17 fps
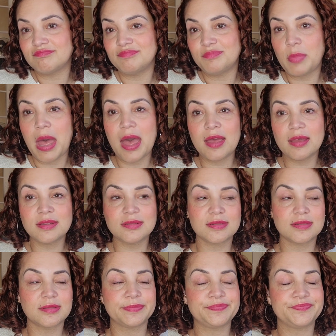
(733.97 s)

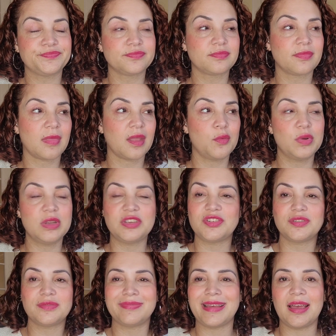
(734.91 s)
bags,
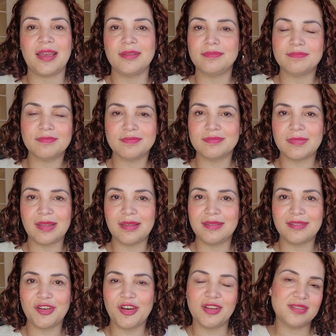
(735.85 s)
which I
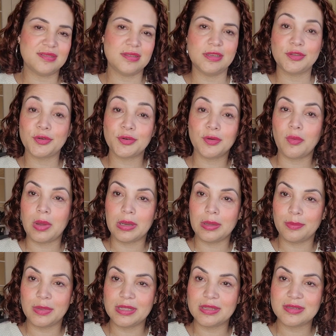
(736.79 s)
honestly don't know what
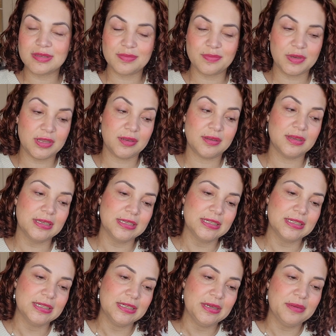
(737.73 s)
it means, but
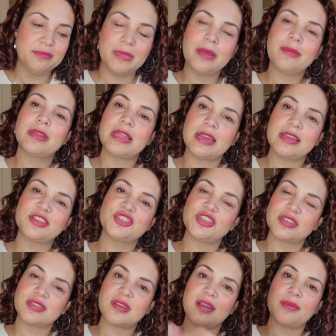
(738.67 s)
maybe that is
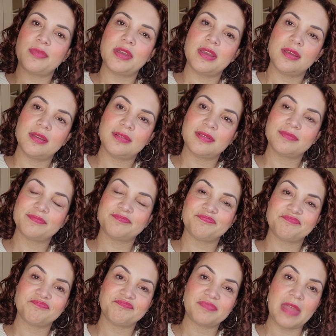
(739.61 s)
just gonna be
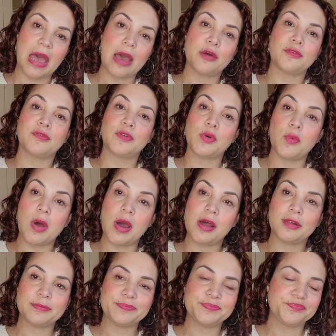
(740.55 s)
out for a
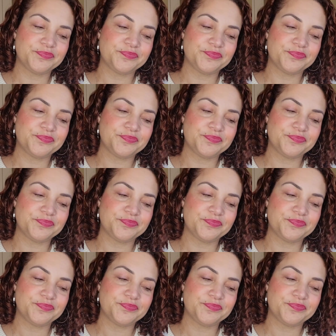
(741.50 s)
while.